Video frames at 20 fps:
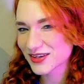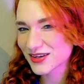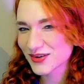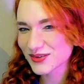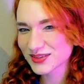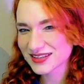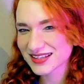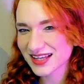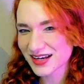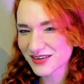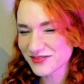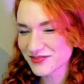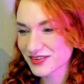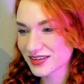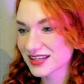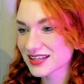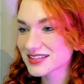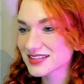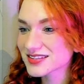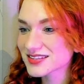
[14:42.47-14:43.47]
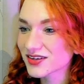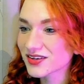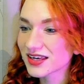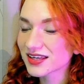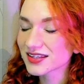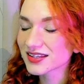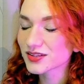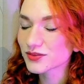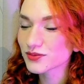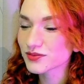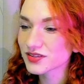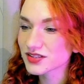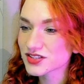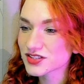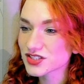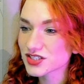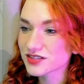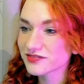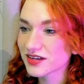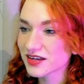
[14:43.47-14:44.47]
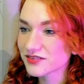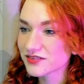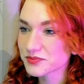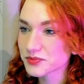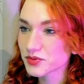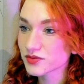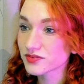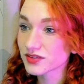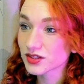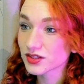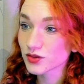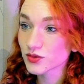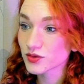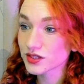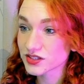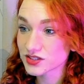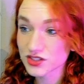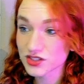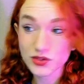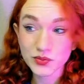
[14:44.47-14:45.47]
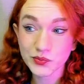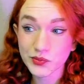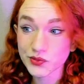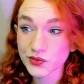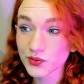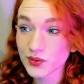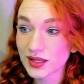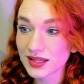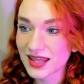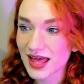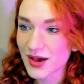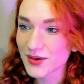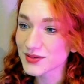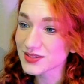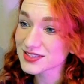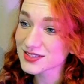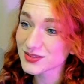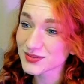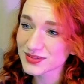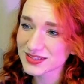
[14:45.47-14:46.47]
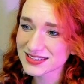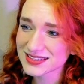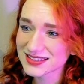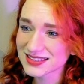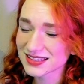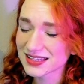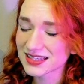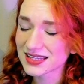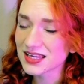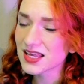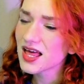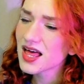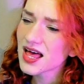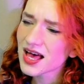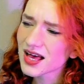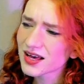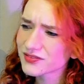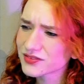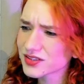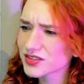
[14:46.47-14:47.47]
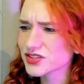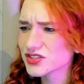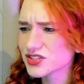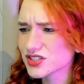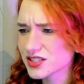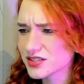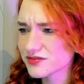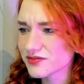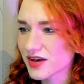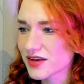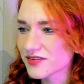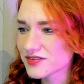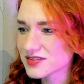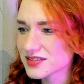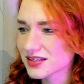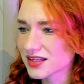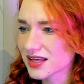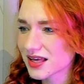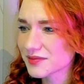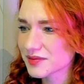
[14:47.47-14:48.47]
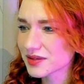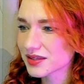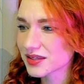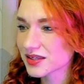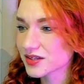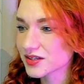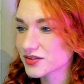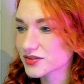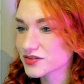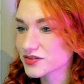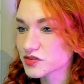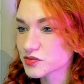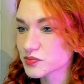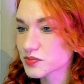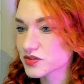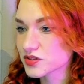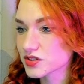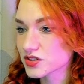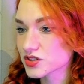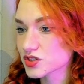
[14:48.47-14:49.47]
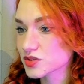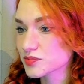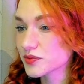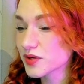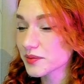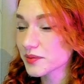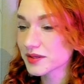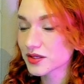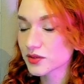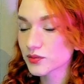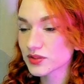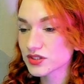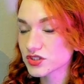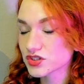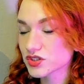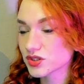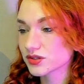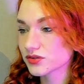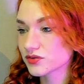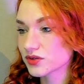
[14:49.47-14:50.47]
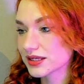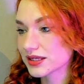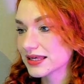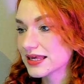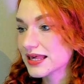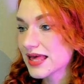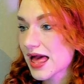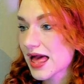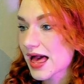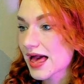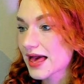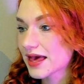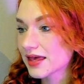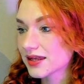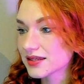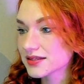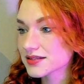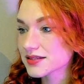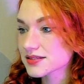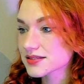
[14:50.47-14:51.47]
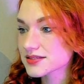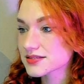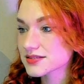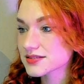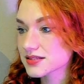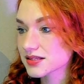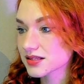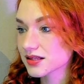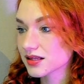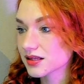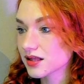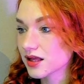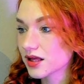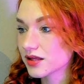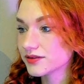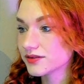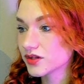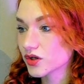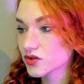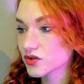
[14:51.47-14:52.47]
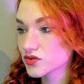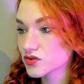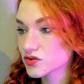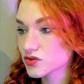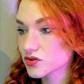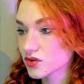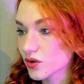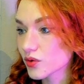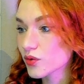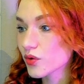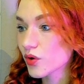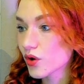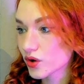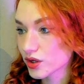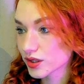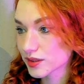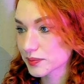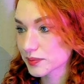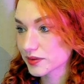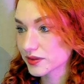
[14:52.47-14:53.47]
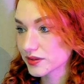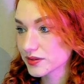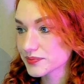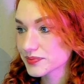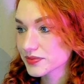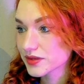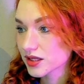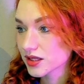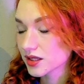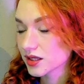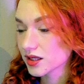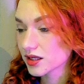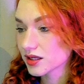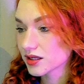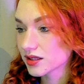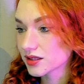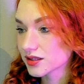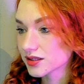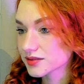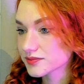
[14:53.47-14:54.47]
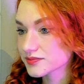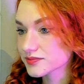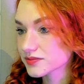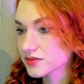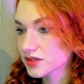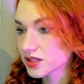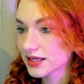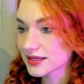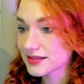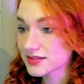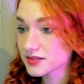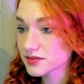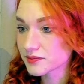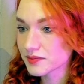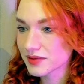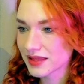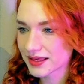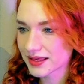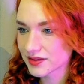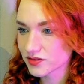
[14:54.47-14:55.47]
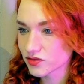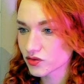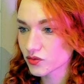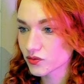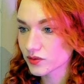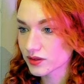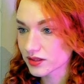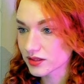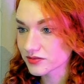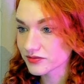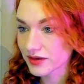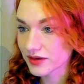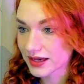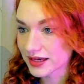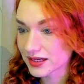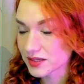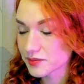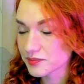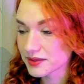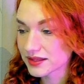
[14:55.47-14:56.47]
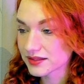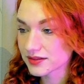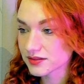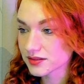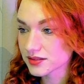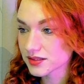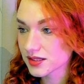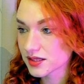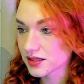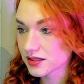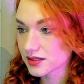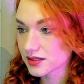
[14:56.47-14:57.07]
you know, tough feelings connected with this g5 move, and Gukesh didn't want to allow it so easily. After g5, still coming here to this position, probably queen g3, and it is still not so horrible. Yes, black is doing fine, but